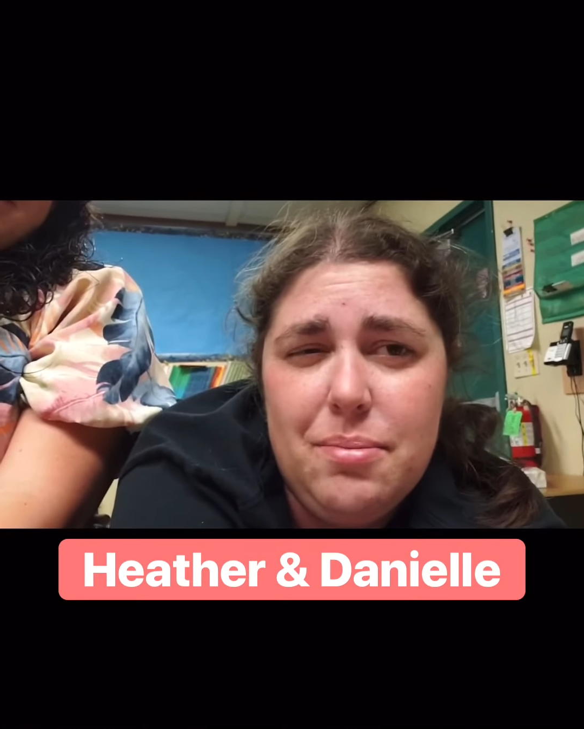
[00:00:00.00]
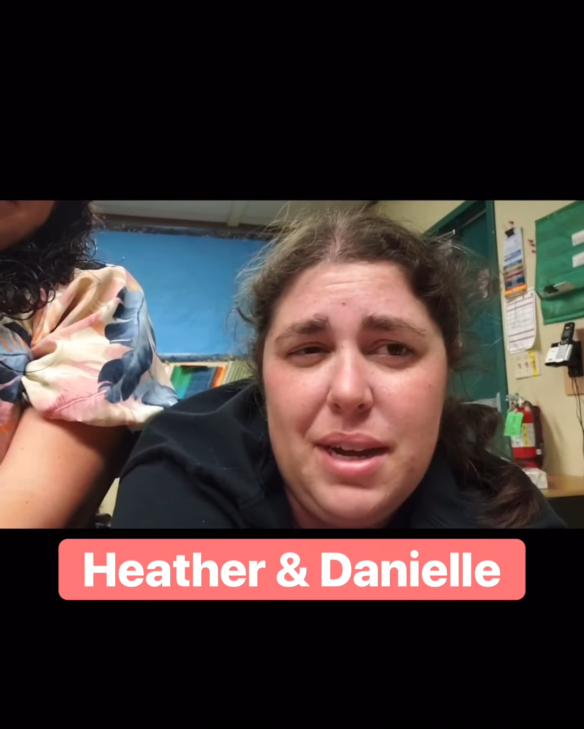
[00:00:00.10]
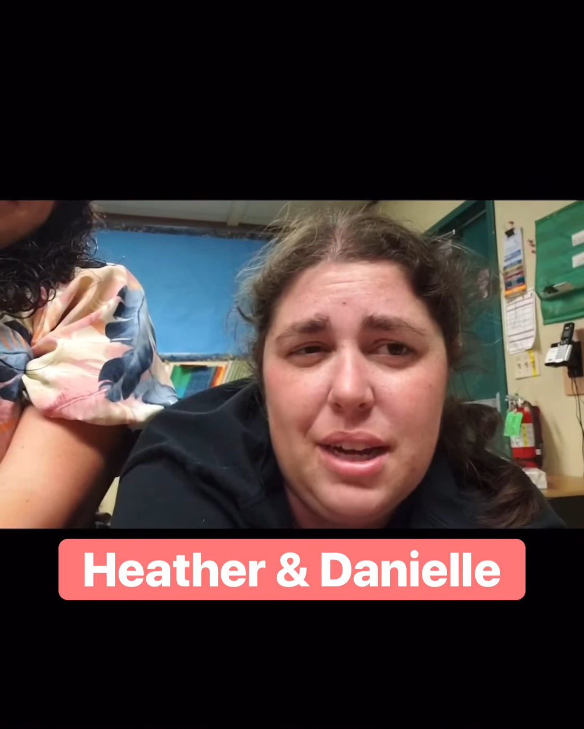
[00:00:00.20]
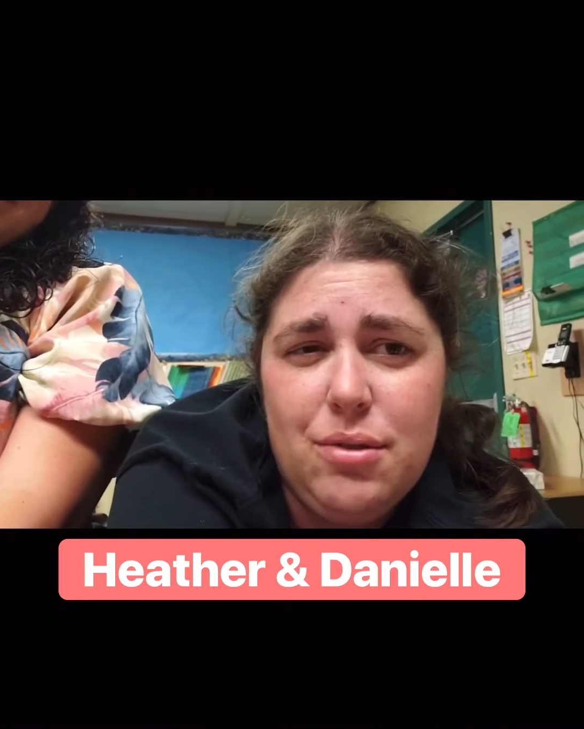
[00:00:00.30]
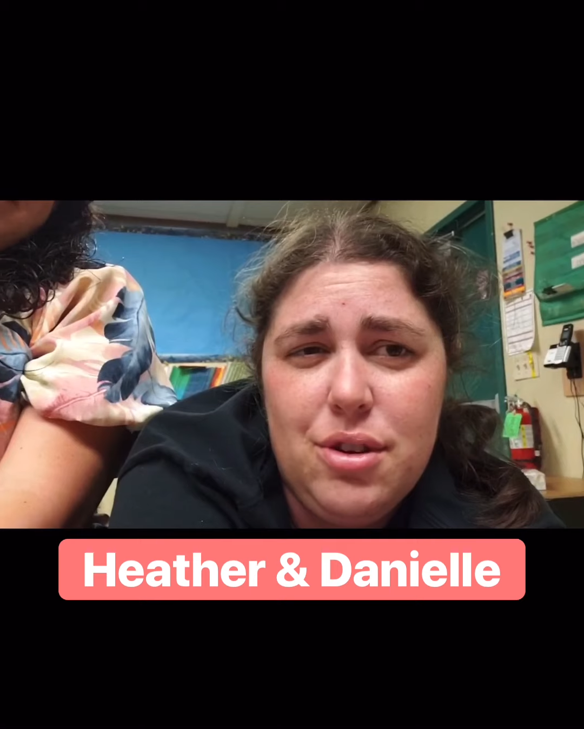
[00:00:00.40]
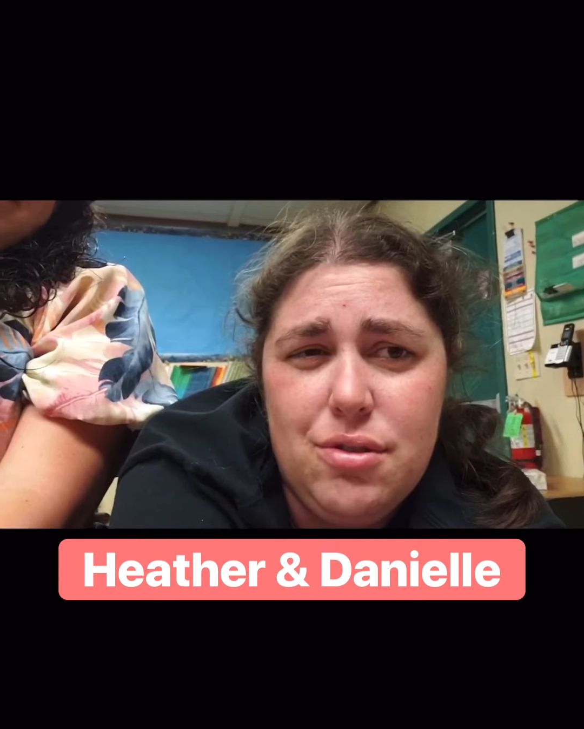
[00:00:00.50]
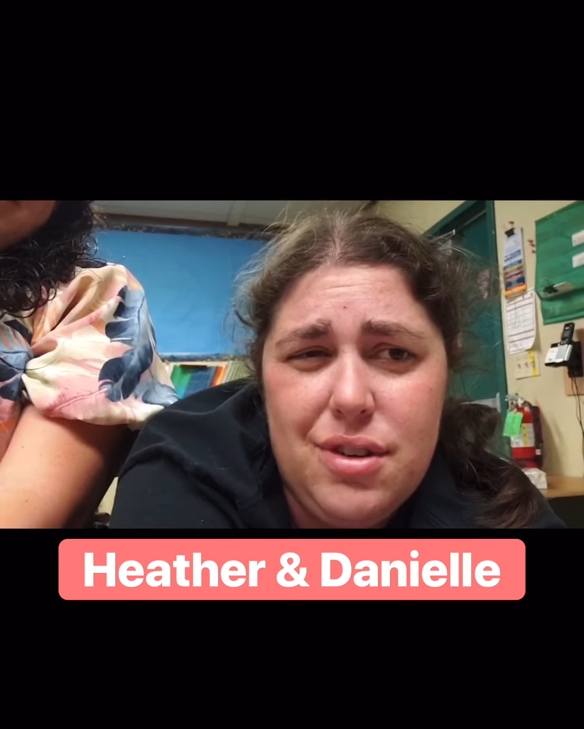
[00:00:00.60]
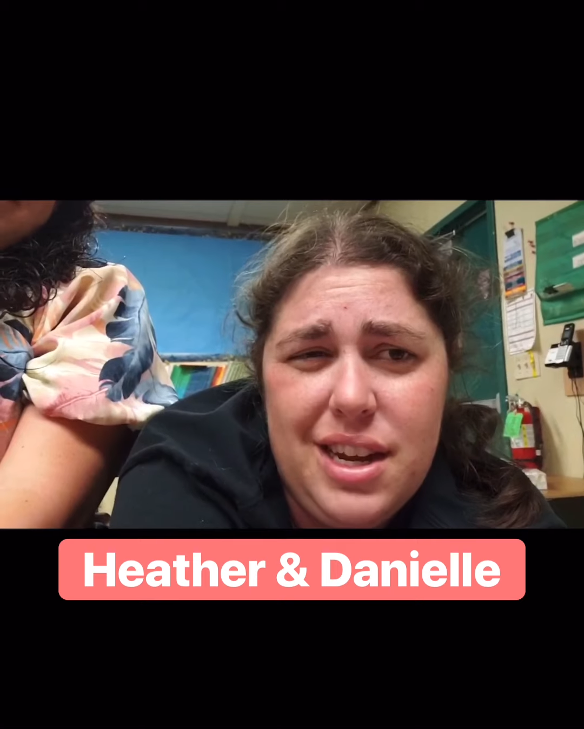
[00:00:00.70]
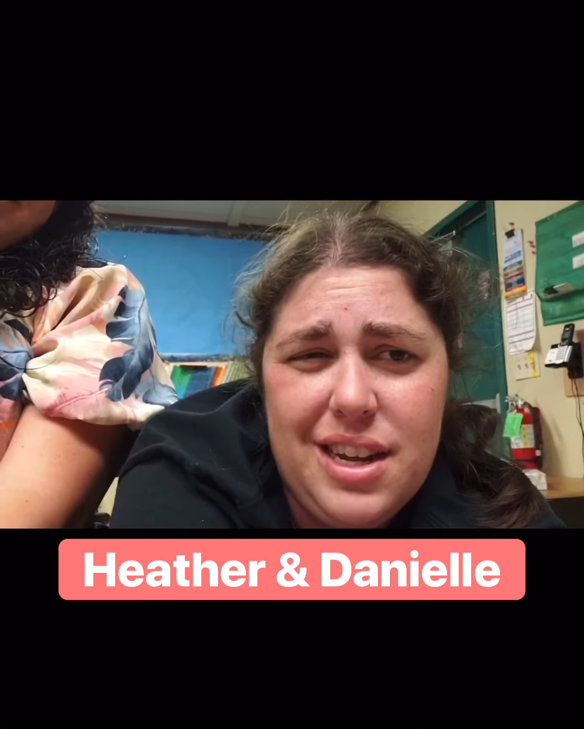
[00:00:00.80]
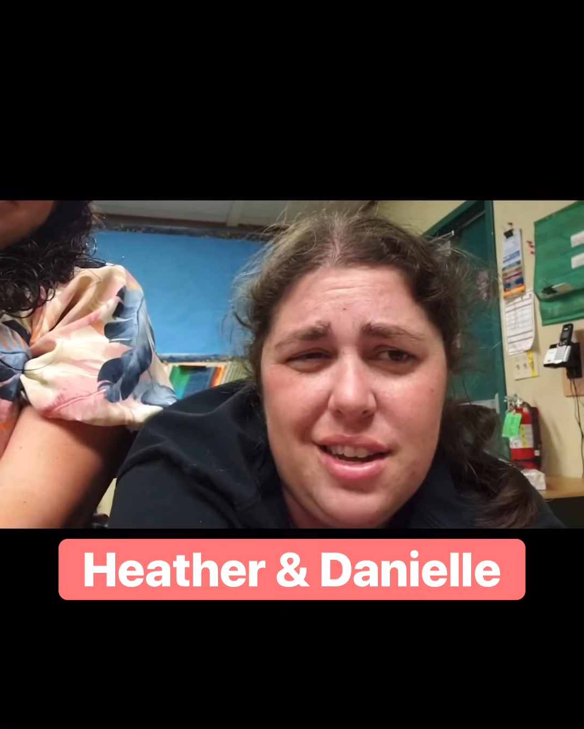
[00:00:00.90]
back when you're
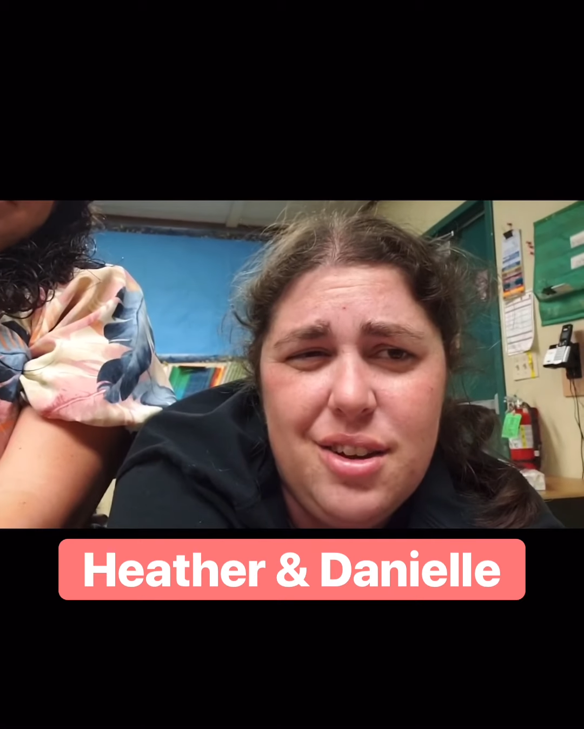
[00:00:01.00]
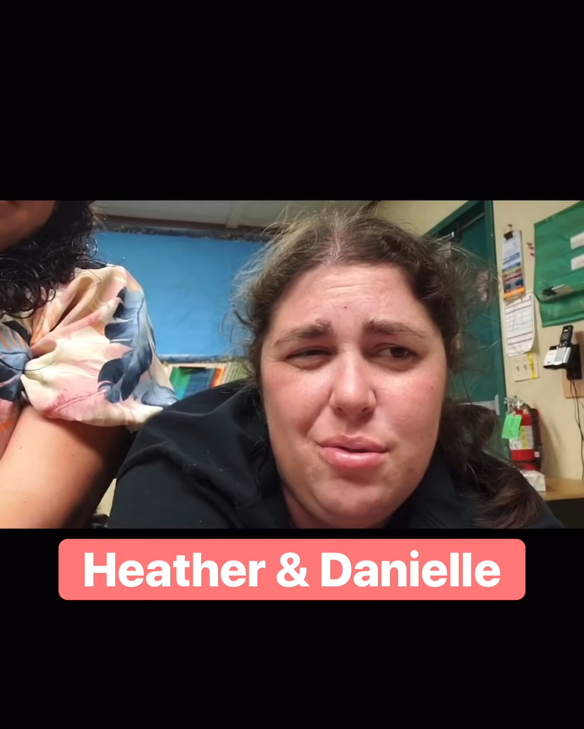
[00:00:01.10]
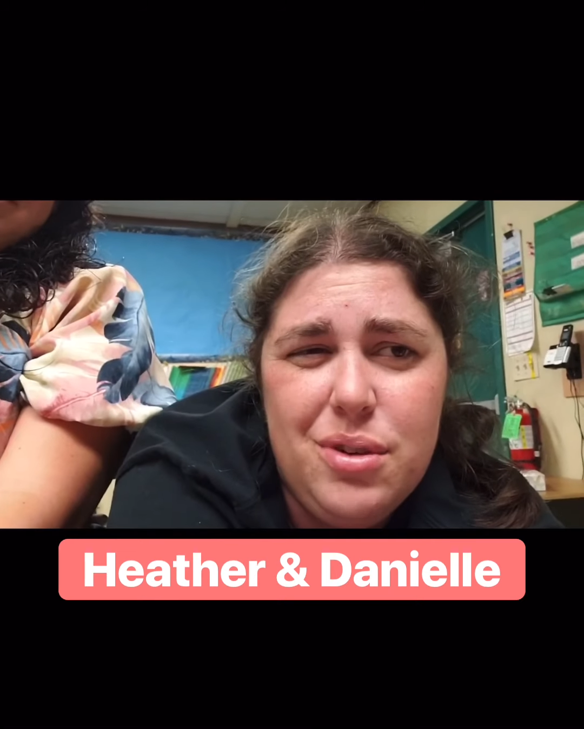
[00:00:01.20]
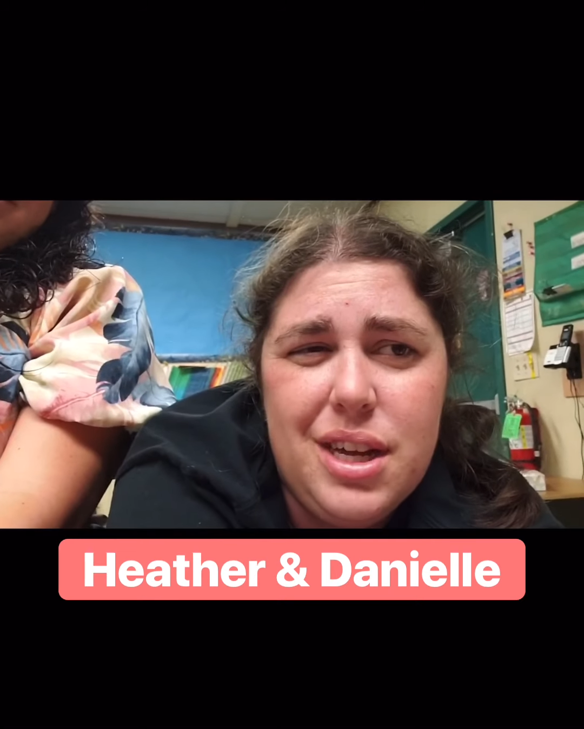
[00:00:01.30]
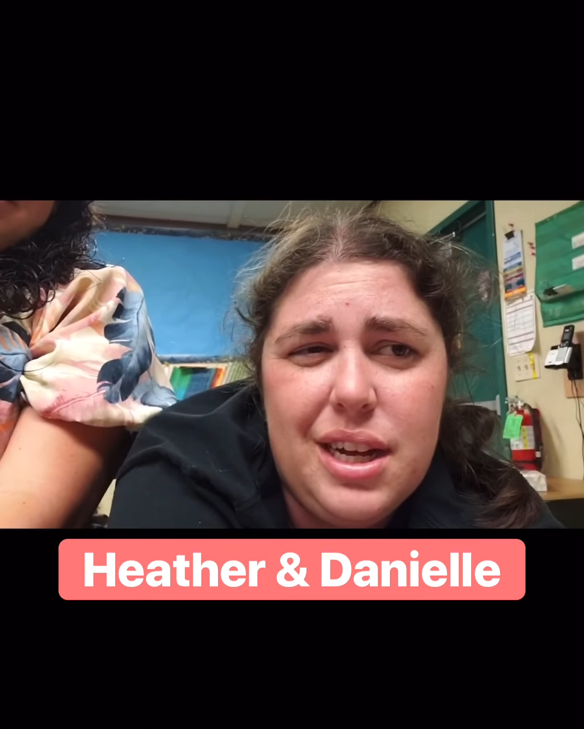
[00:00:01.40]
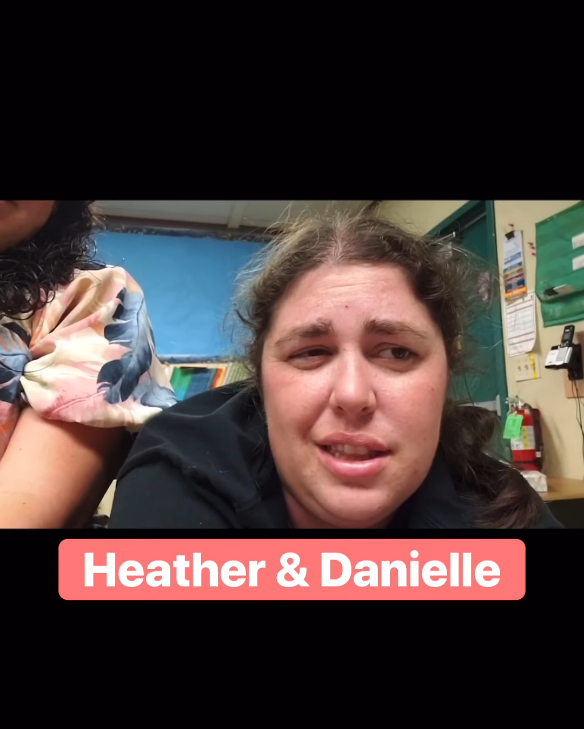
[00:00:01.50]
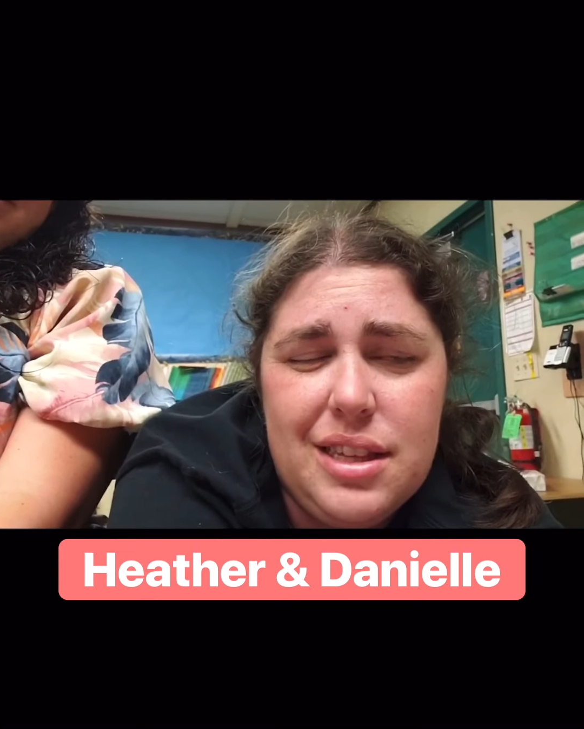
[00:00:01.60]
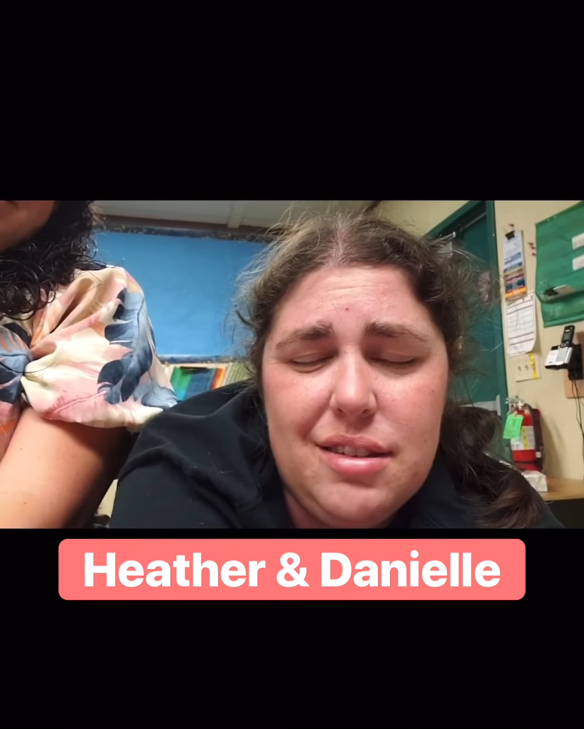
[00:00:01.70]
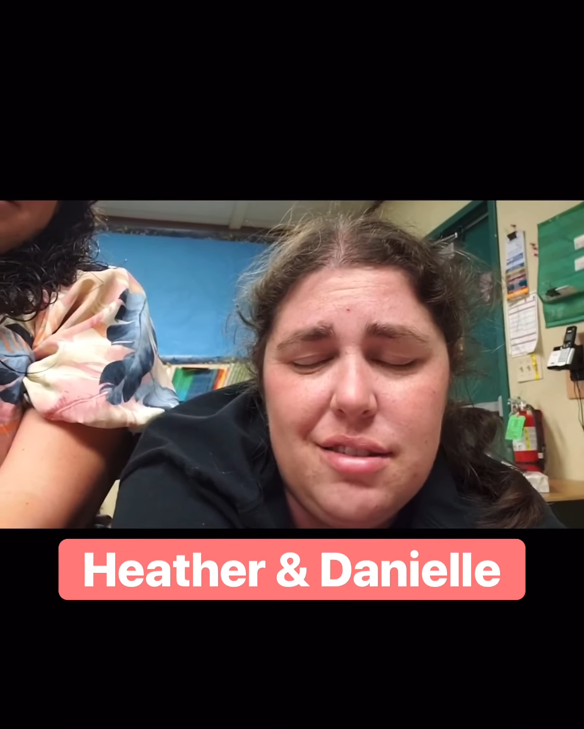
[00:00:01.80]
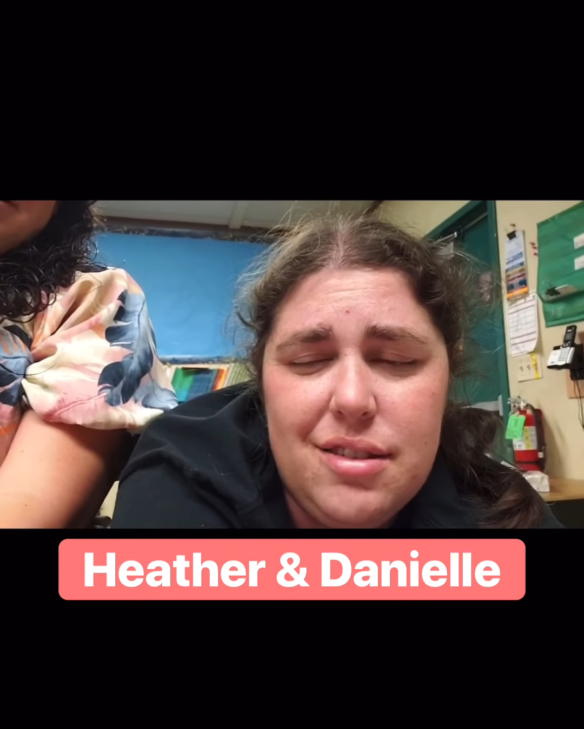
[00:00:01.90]
ready. We got
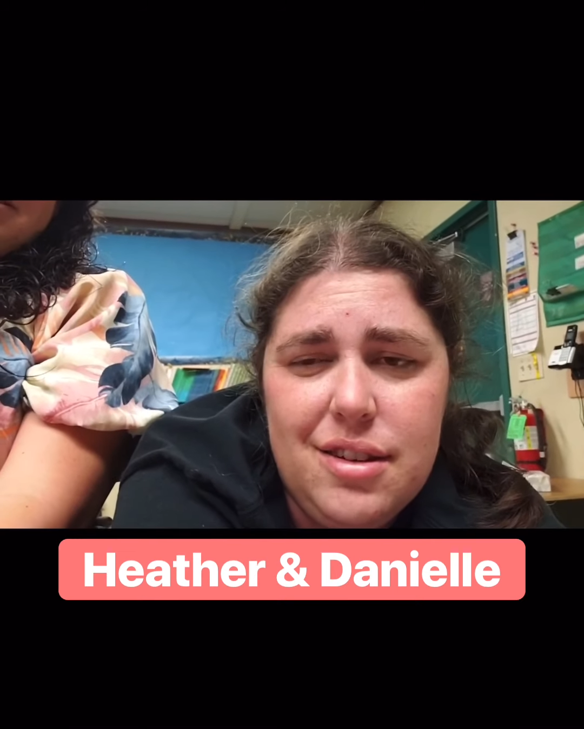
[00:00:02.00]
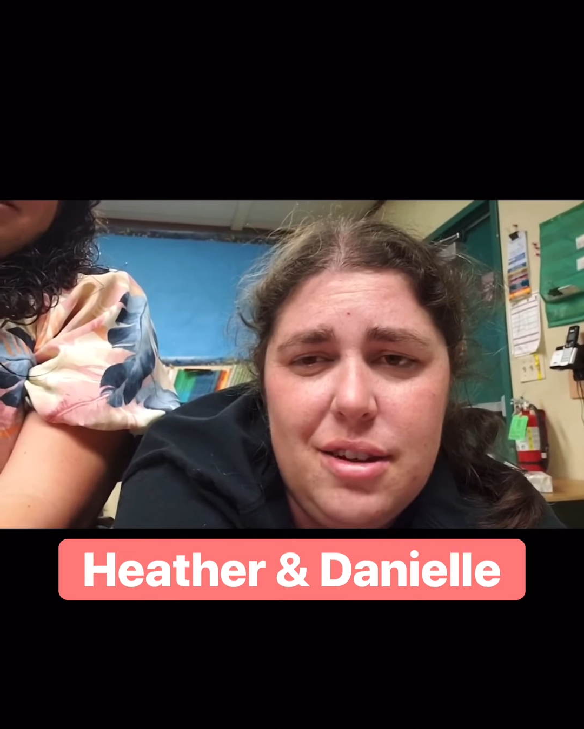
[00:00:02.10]
this.